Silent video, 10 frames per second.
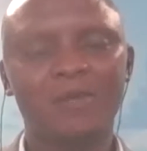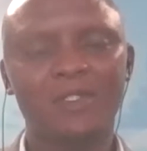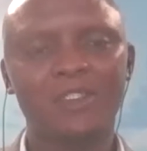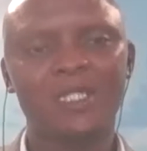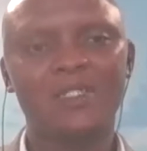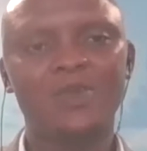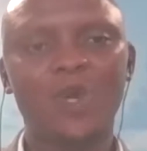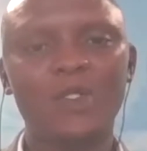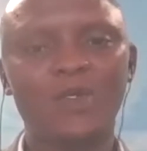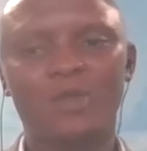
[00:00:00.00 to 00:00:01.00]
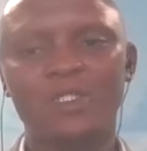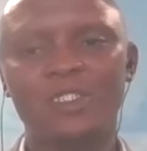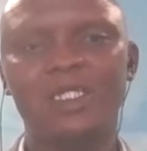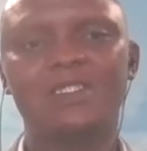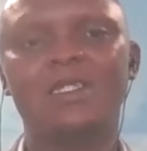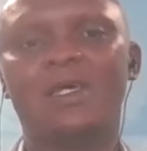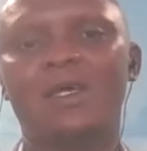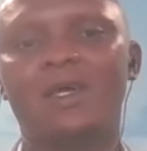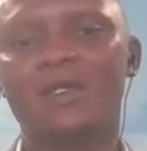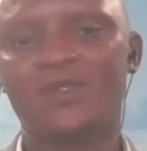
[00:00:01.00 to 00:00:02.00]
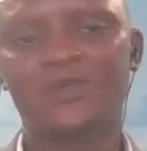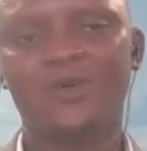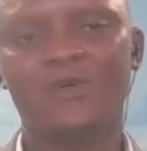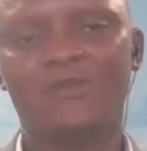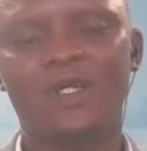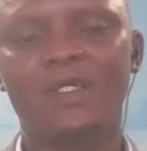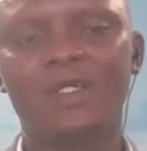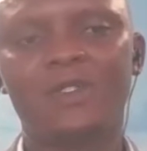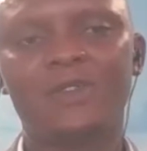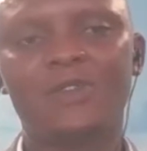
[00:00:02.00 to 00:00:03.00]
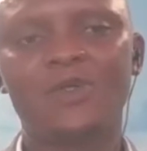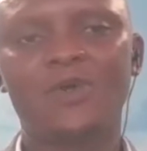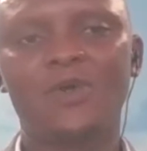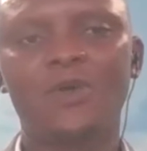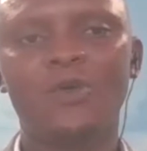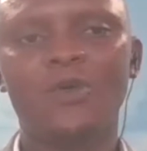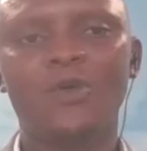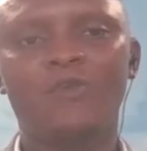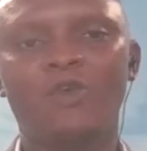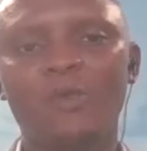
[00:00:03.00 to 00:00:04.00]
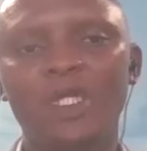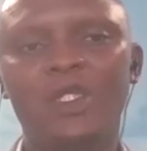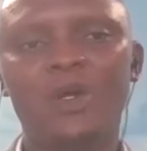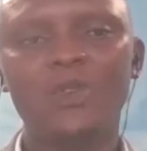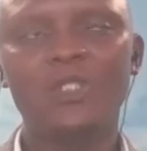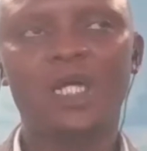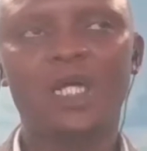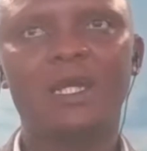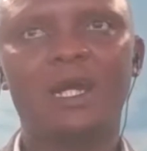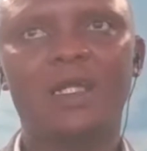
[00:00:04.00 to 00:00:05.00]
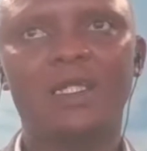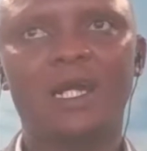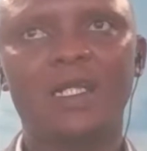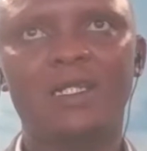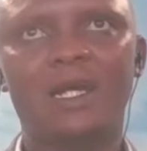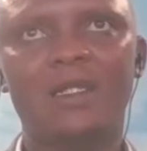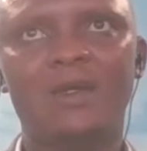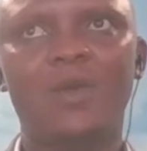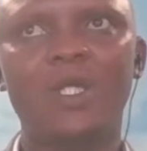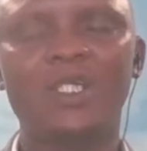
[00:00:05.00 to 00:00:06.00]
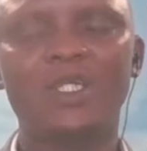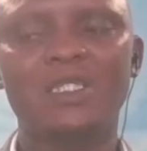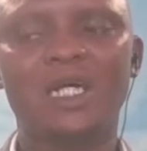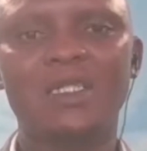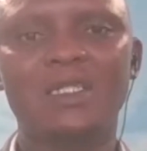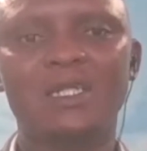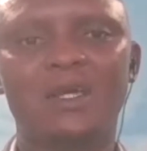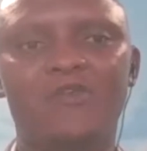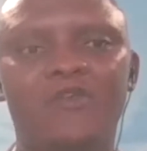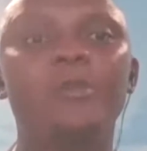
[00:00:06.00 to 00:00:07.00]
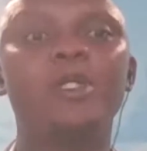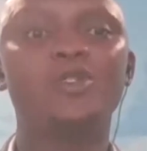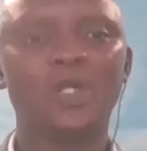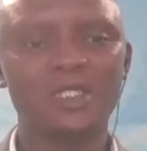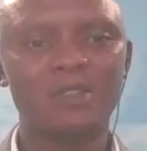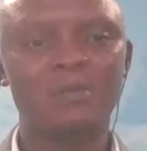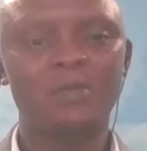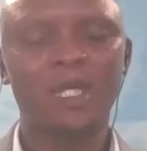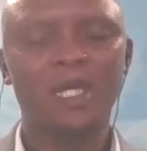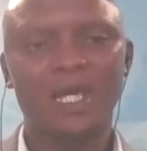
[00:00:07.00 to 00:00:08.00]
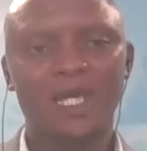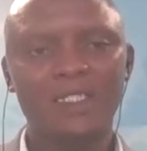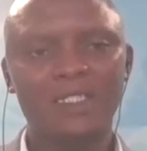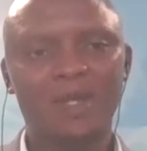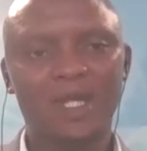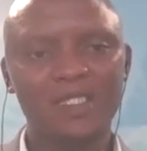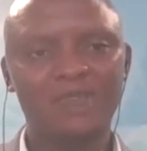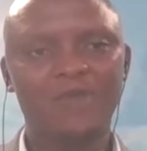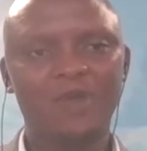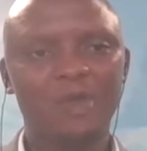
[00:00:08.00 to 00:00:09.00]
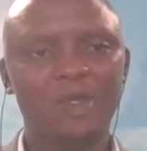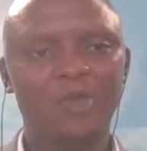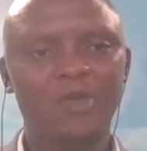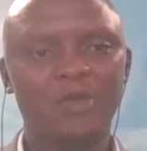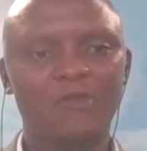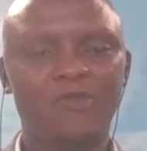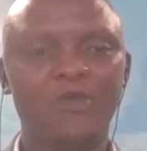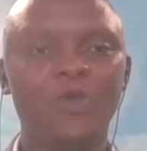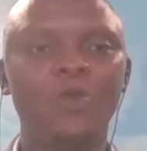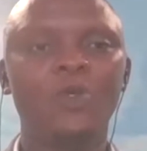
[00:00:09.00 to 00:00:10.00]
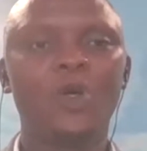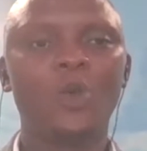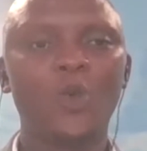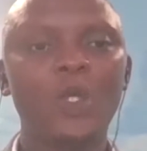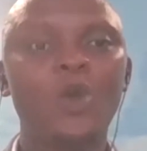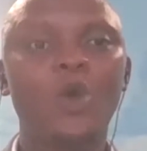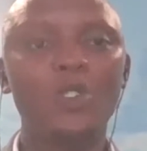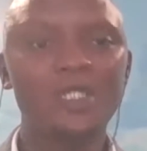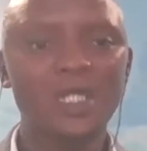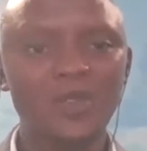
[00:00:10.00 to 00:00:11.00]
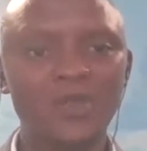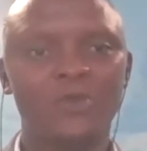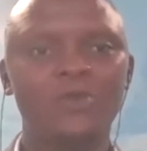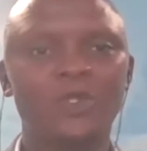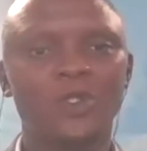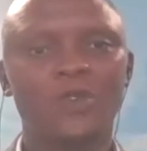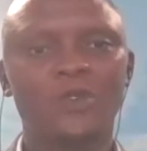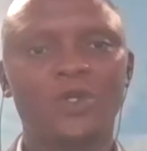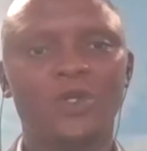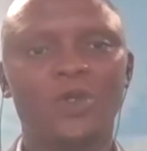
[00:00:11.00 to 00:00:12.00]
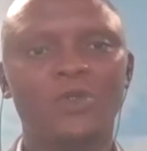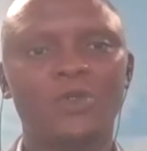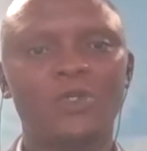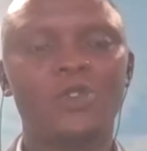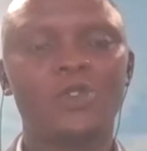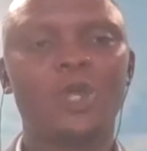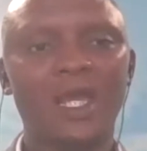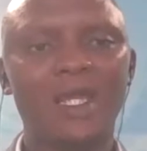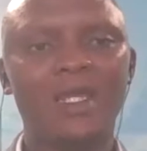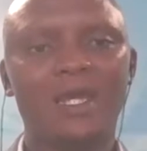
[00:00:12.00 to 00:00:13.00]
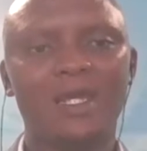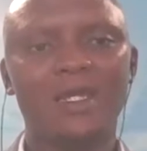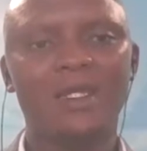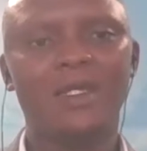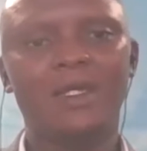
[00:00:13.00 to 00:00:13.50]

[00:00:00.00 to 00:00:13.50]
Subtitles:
present what your business has to offer. So for me, those are the questions that, from a tourism enterprise development point of view, we continue, to learn and